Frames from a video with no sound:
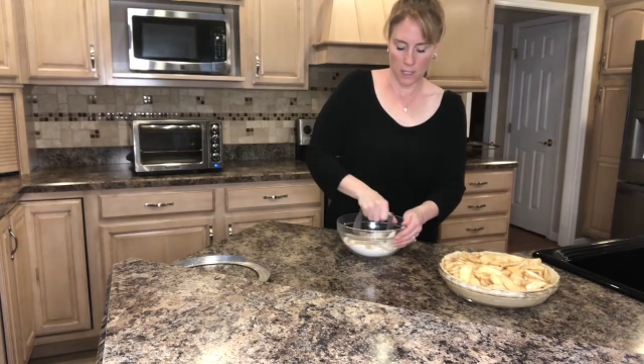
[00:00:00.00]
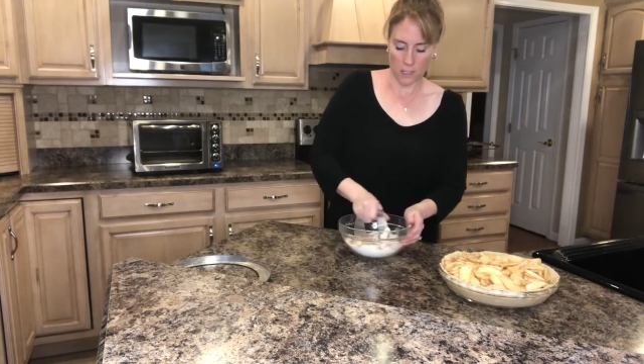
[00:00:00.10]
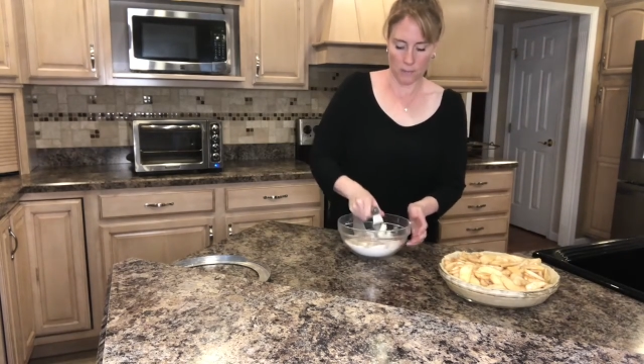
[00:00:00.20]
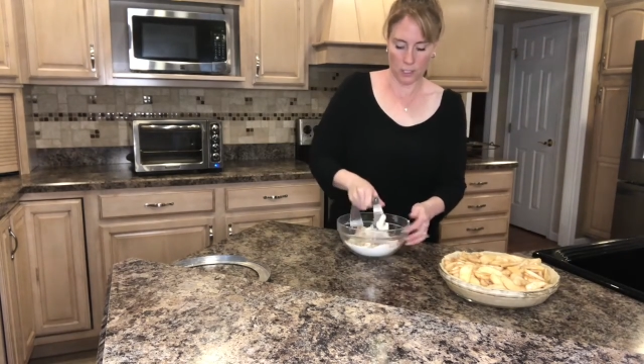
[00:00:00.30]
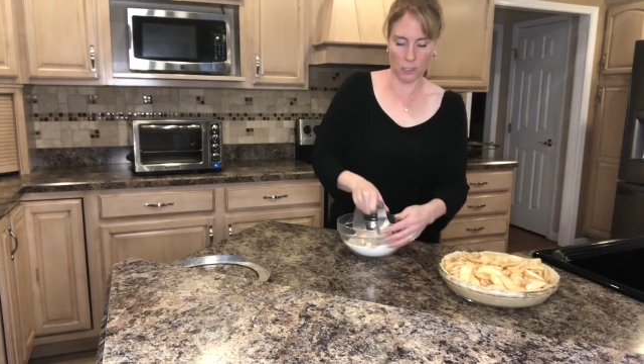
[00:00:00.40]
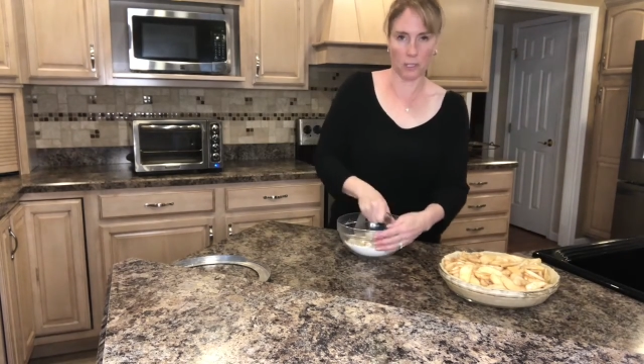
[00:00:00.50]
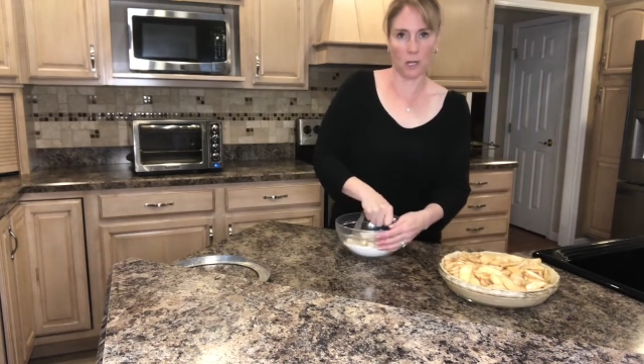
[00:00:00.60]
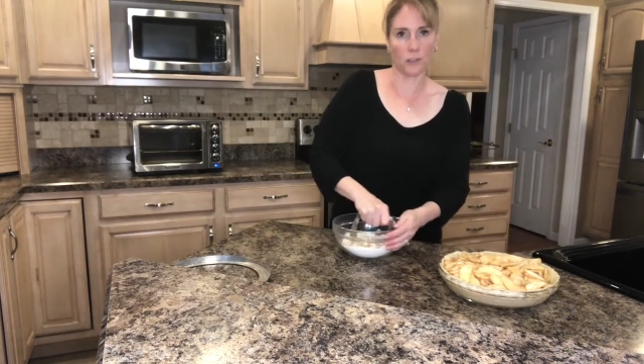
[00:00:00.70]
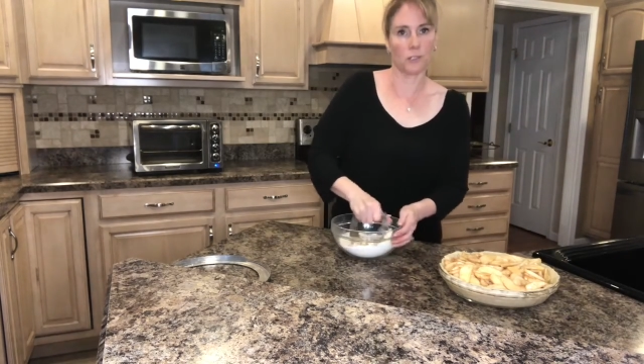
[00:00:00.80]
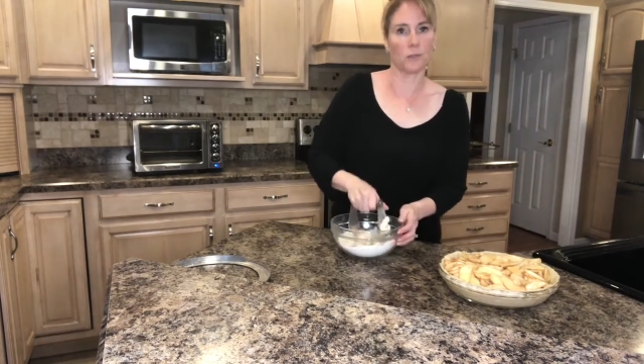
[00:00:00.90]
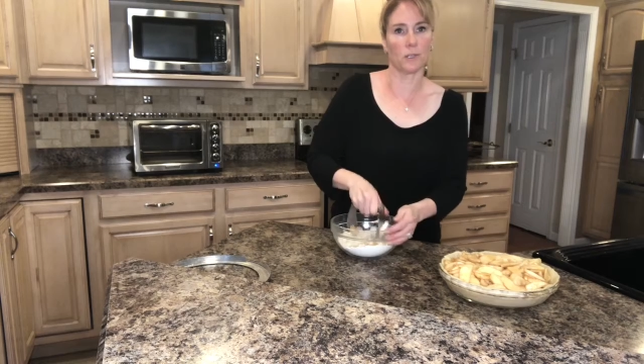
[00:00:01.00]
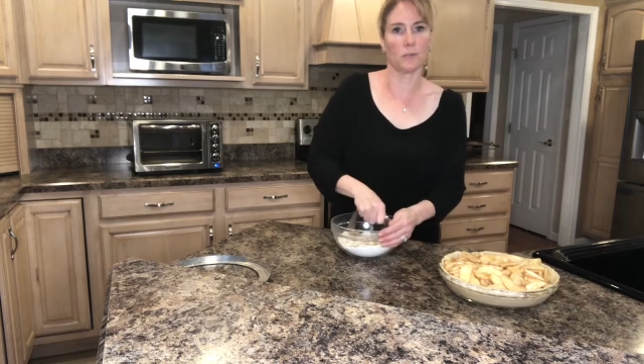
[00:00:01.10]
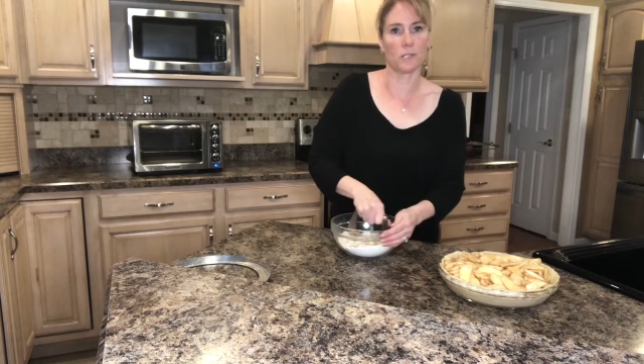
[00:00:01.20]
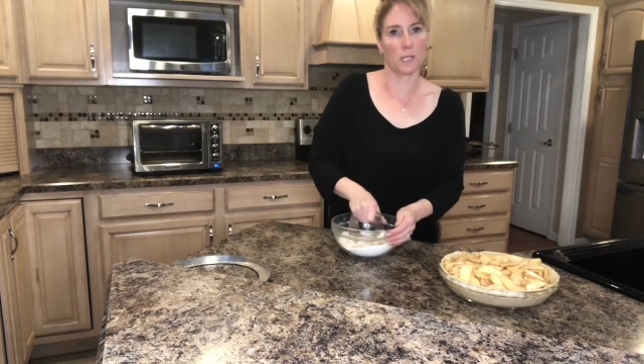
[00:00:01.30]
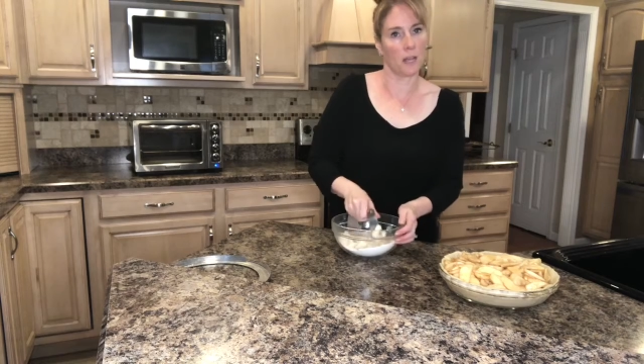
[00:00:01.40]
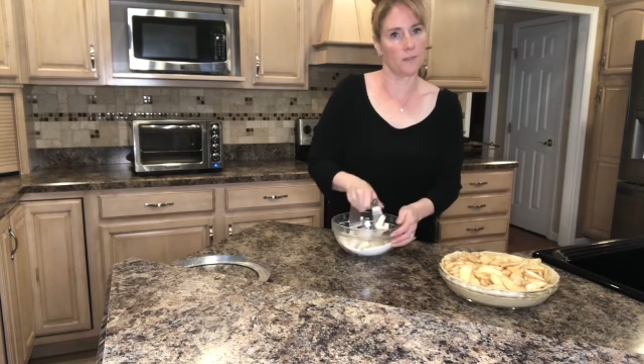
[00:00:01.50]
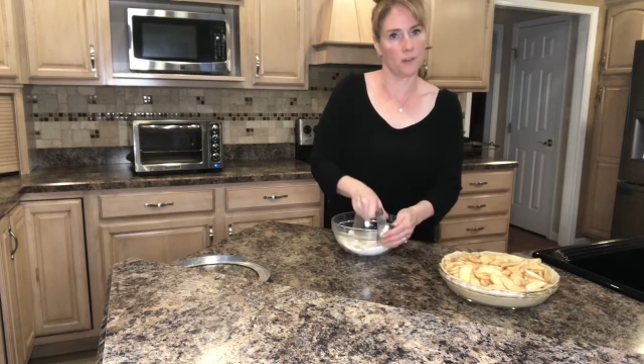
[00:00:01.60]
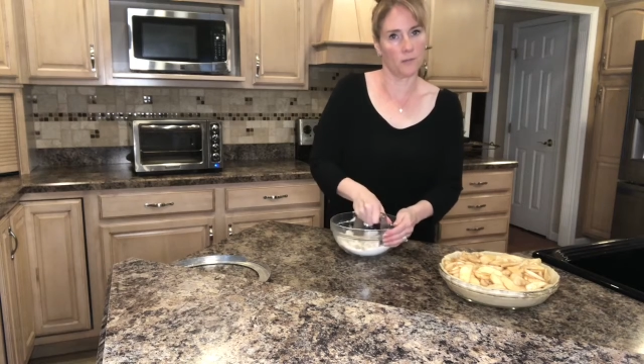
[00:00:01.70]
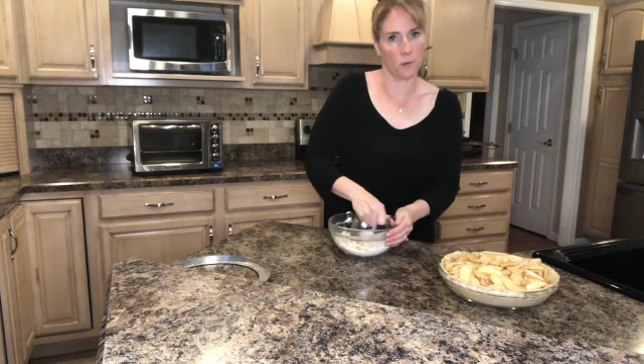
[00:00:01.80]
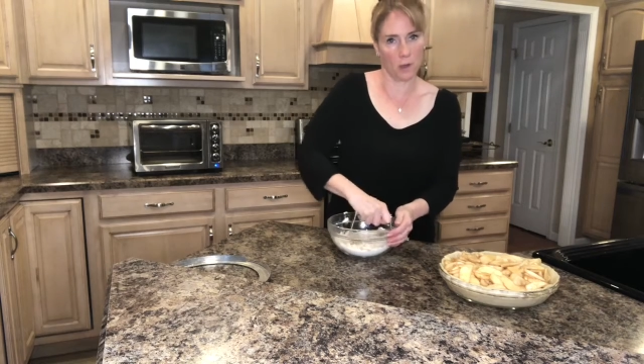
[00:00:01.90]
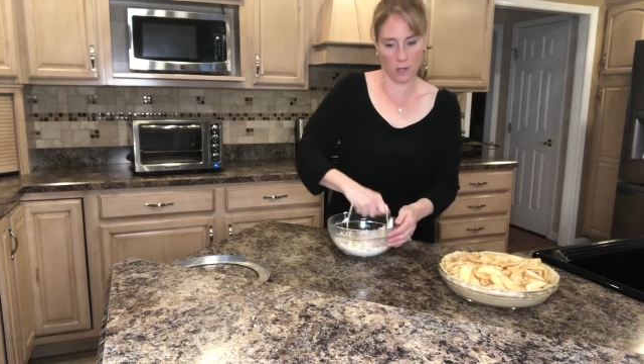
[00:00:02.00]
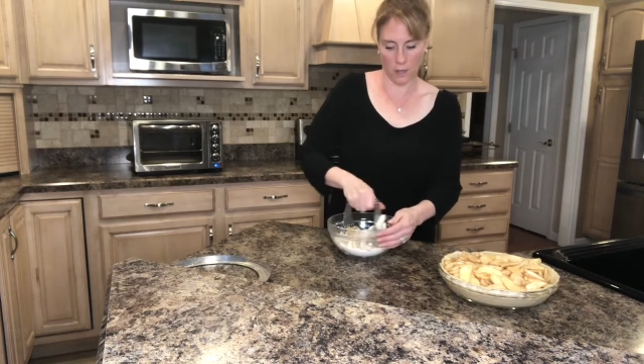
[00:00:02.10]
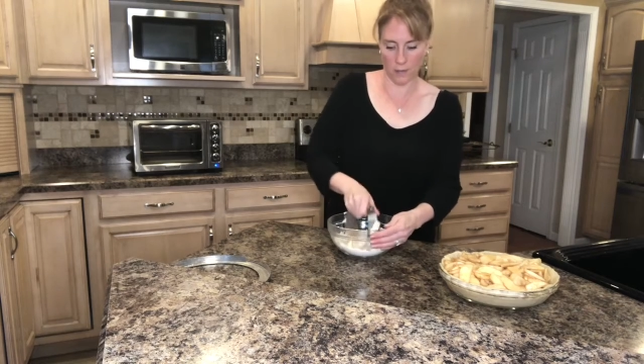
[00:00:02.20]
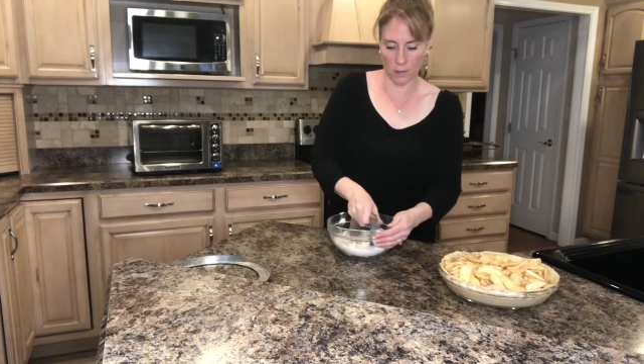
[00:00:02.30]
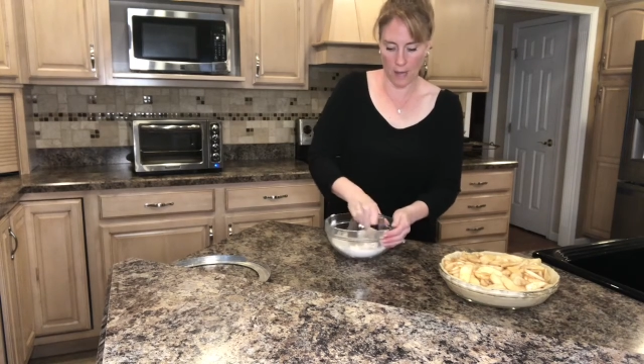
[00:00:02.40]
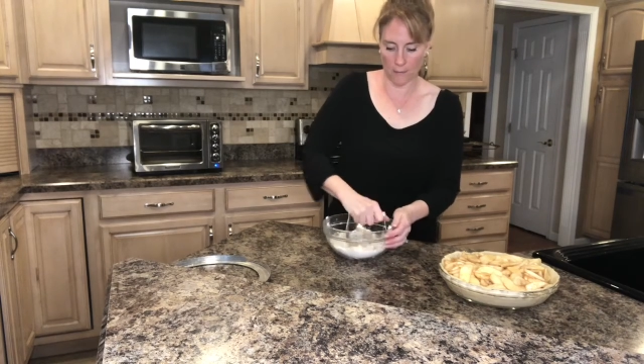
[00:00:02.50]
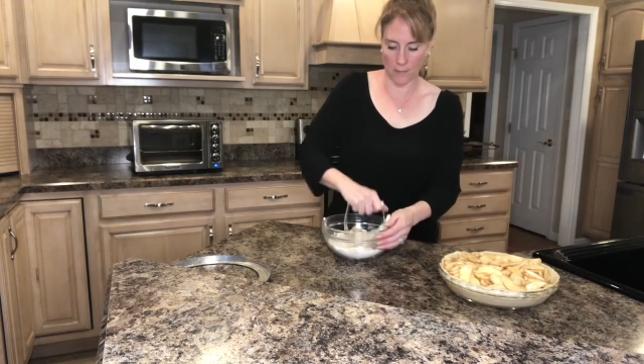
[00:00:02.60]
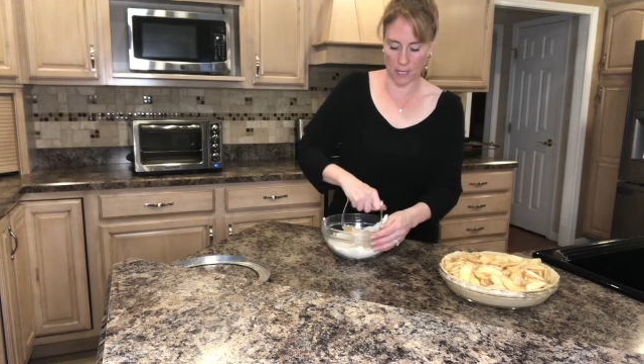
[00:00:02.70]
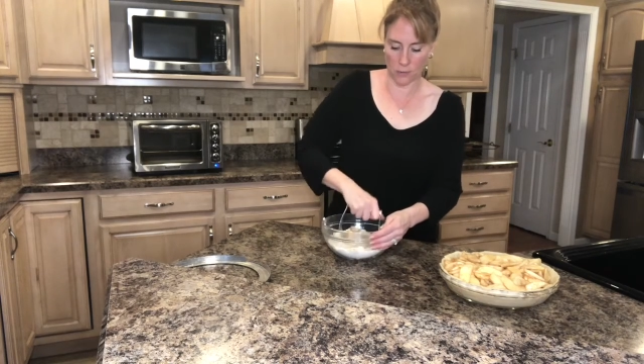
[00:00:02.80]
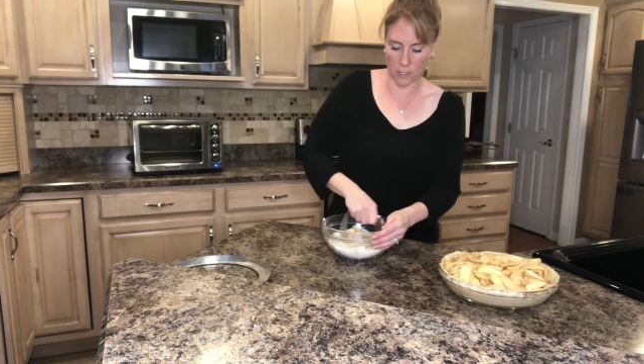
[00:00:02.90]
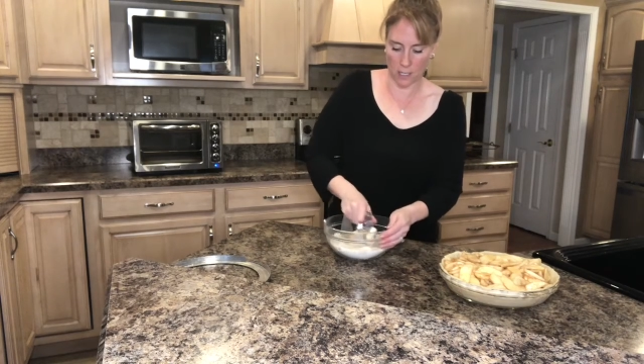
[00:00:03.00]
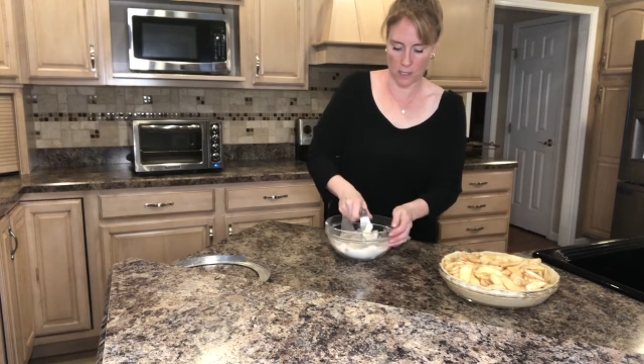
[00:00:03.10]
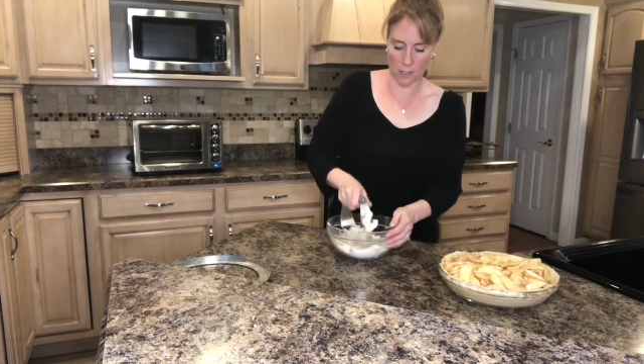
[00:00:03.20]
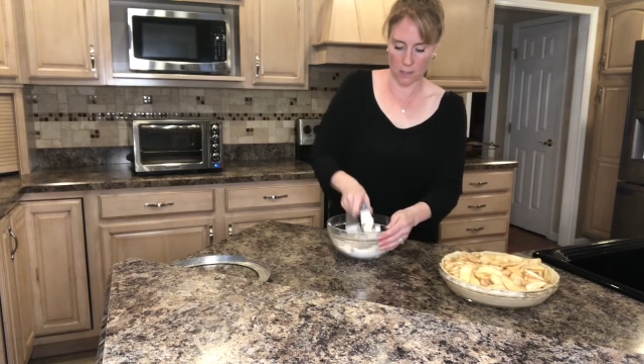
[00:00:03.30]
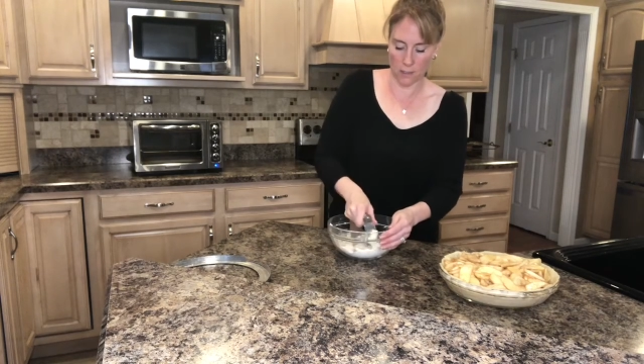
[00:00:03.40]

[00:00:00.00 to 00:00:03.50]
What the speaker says: but you could also use a knife and a fork if you don't have a pastry cutter.